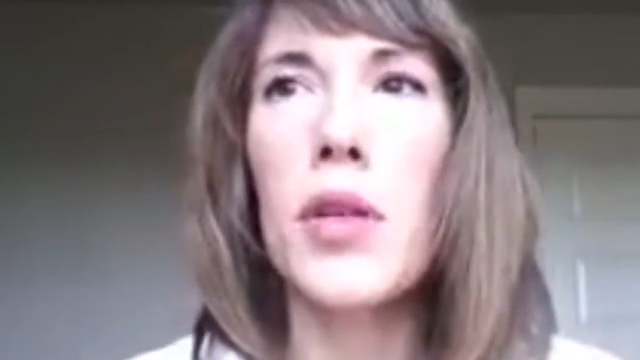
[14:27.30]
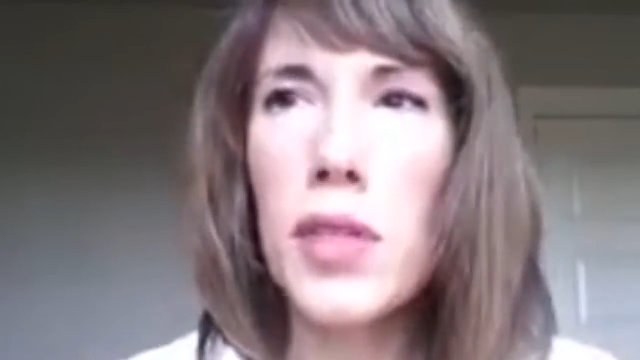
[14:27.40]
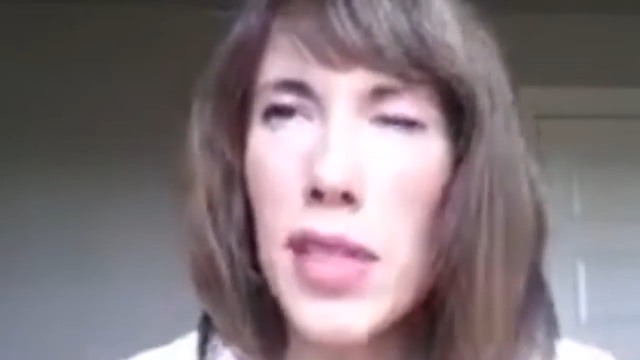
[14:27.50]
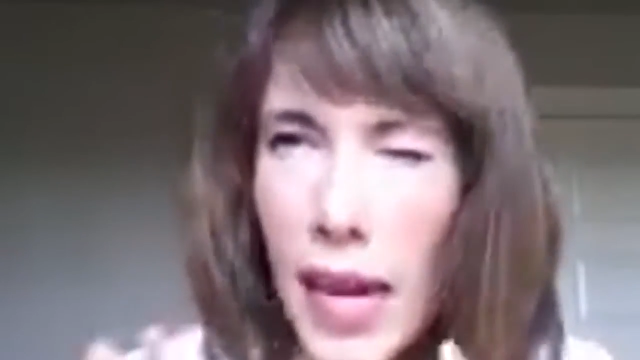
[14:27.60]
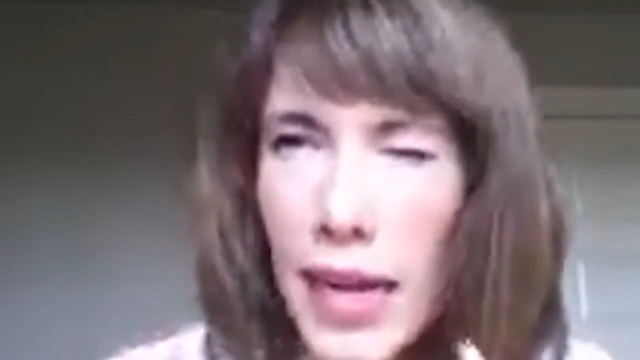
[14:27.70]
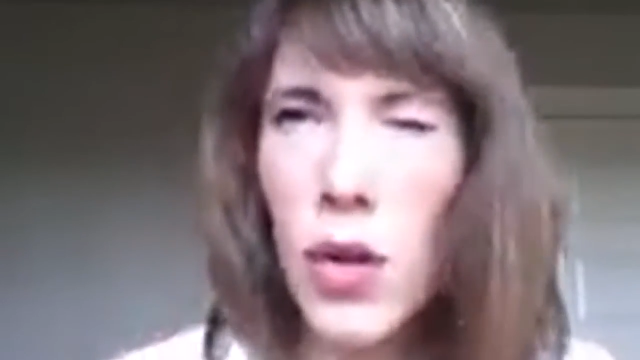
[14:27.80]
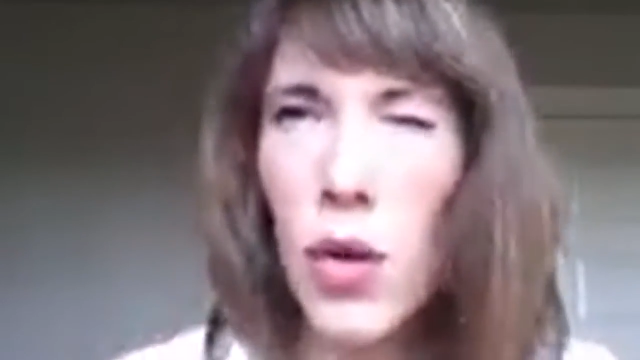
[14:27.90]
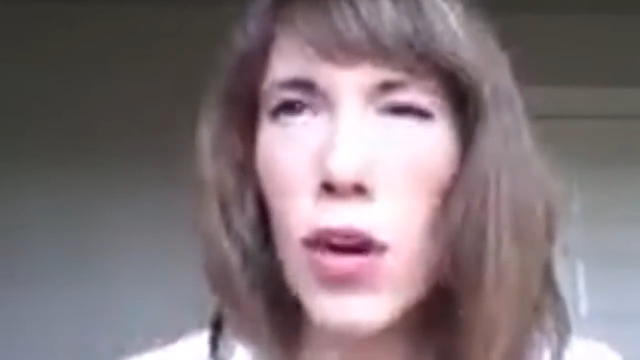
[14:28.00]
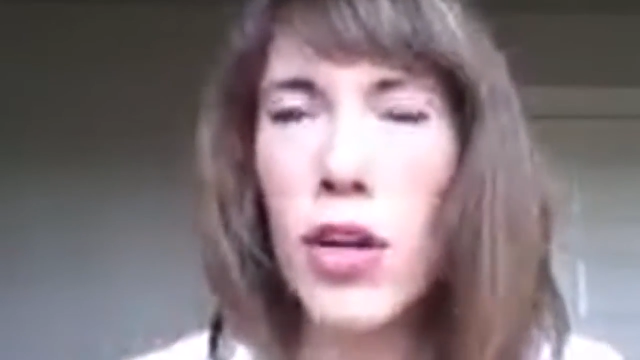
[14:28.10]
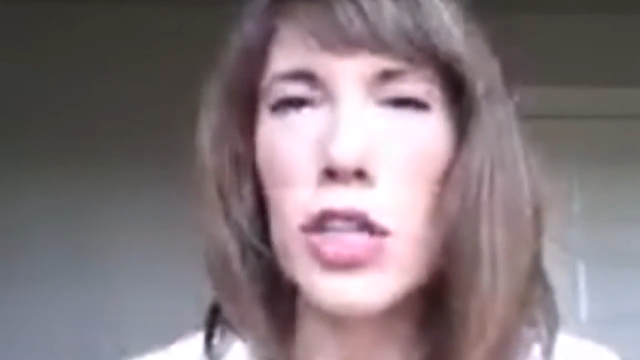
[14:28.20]
So setting
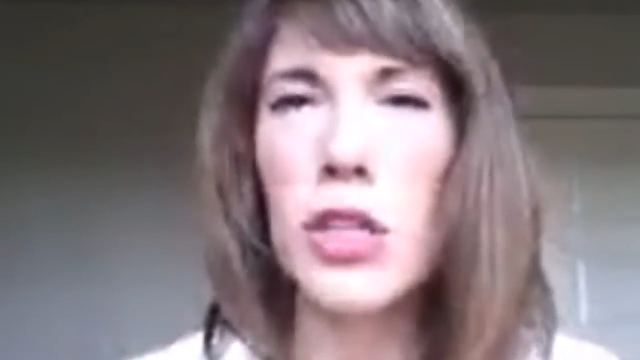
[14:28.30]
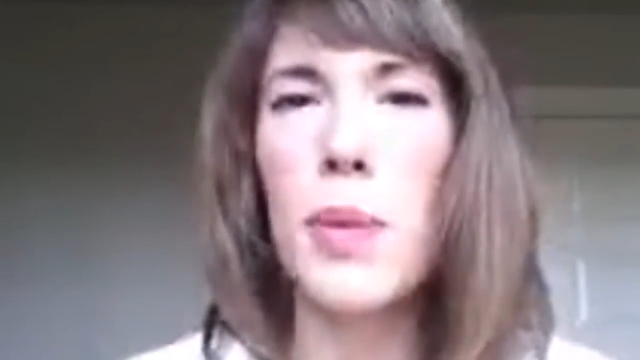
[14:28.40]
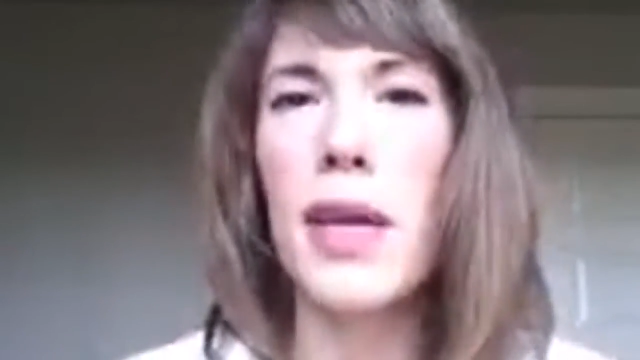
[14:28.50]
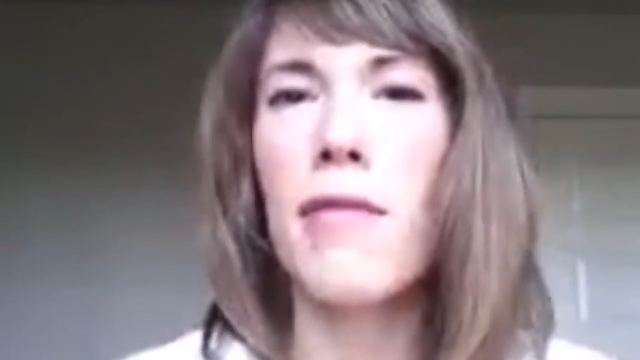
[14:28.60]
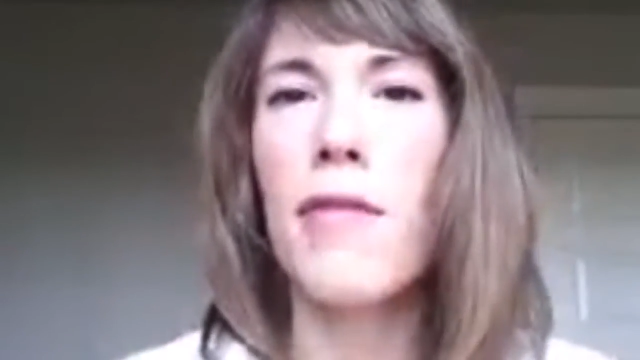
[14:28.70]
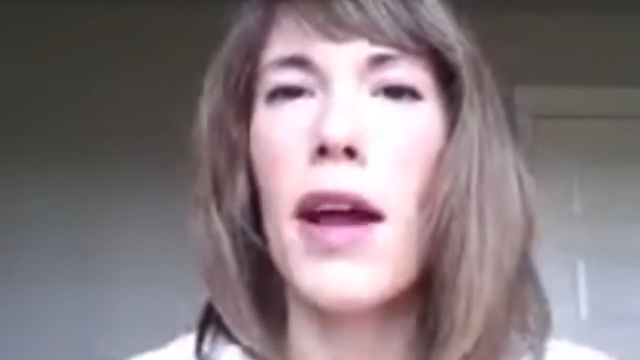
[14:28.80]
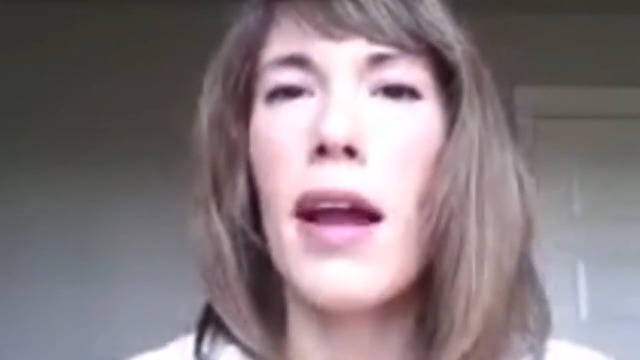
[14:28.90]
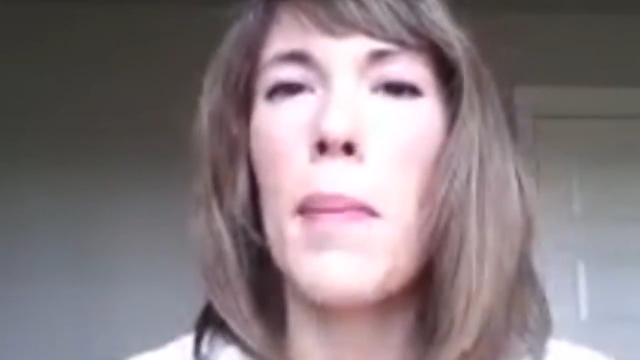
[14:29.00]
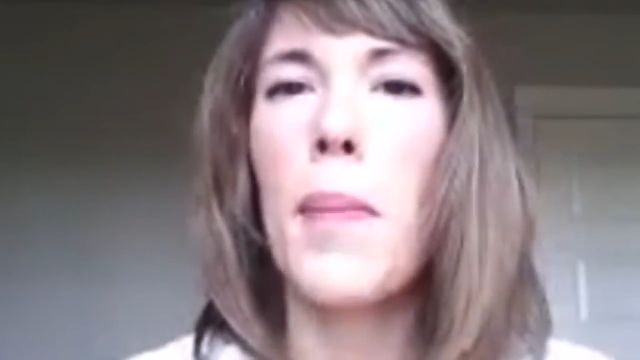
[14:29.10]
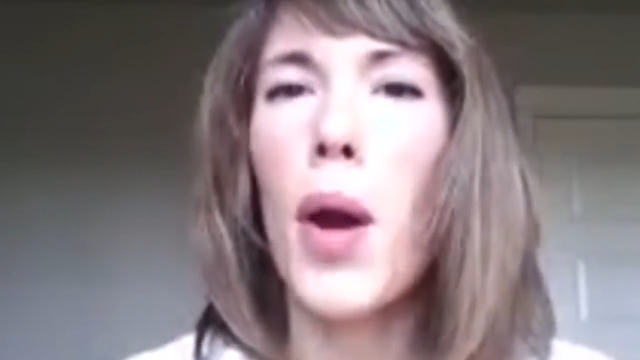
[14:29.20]
in order, just being
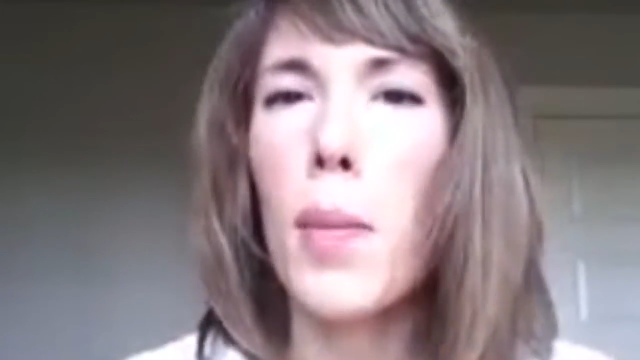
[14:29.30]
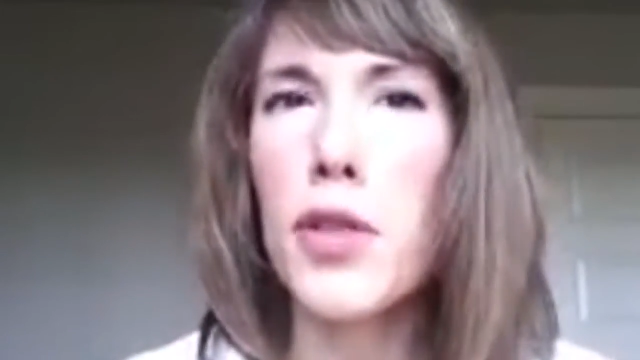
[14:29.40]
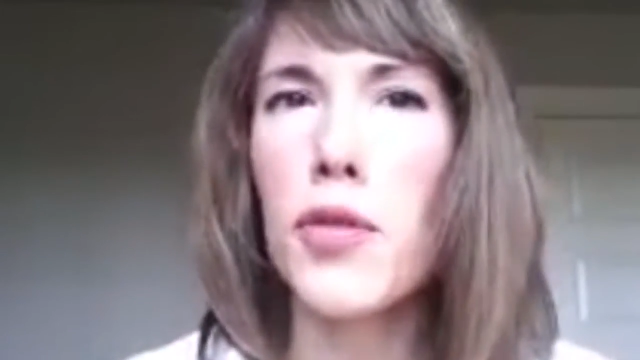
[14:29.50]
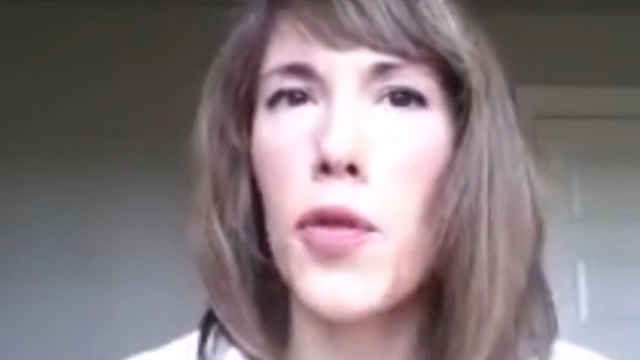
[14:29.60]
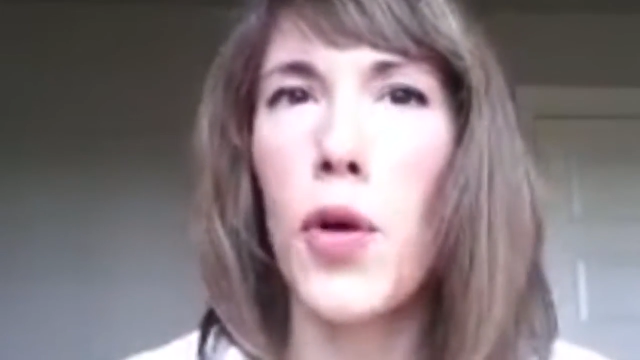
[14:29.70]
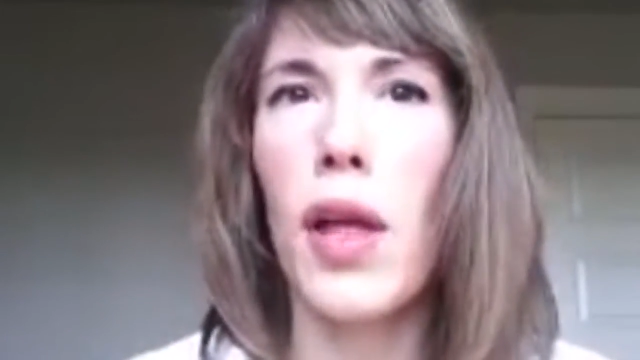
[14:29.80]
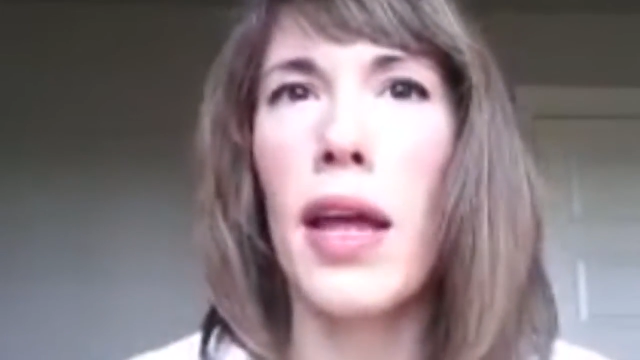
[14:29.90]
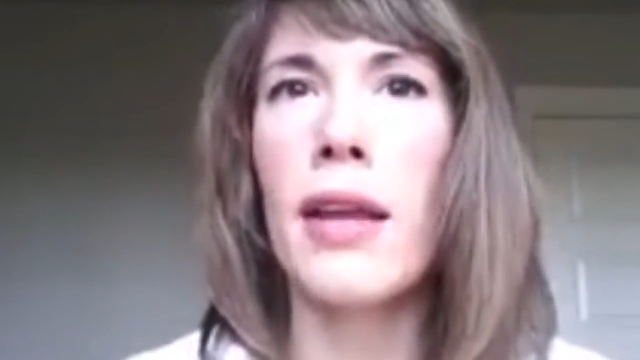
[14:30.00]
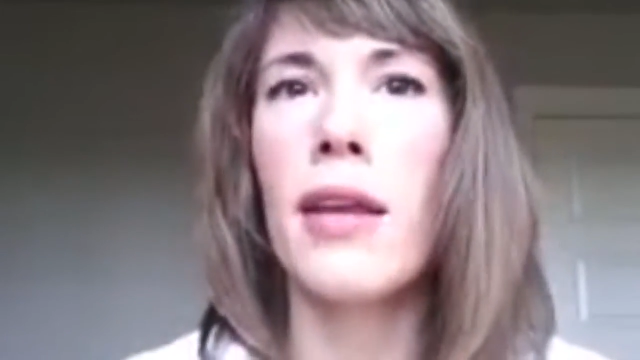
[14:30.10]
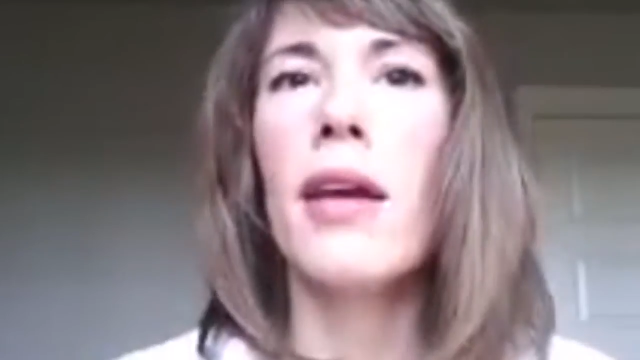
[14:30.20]
very
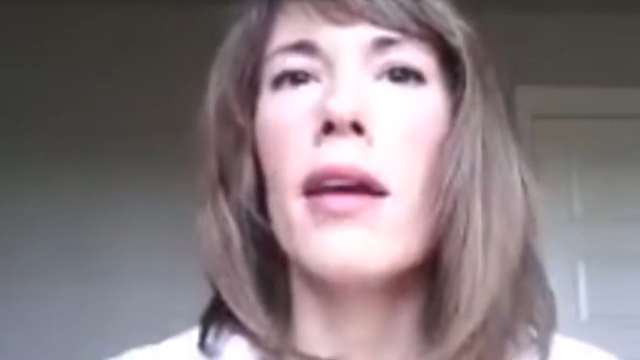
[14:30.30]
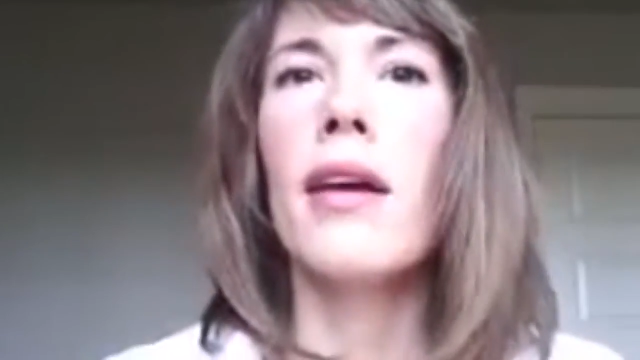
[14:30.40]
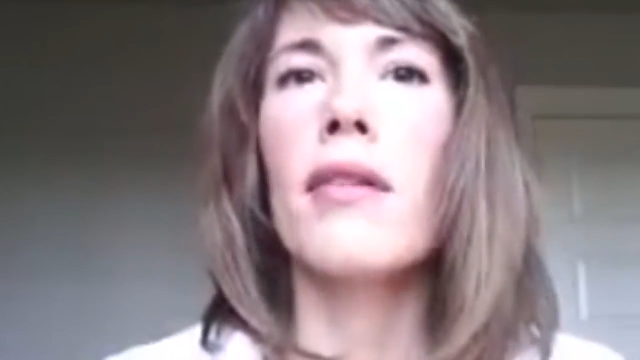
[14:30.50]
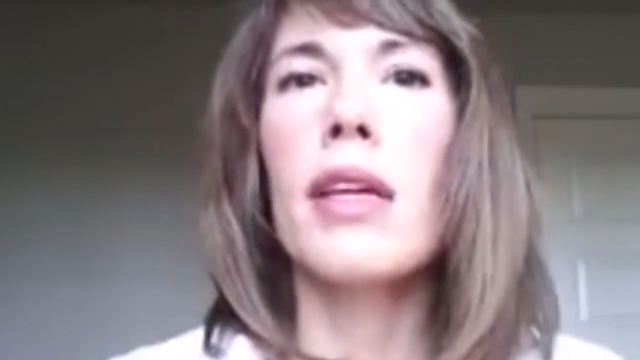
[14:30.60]
purposeful and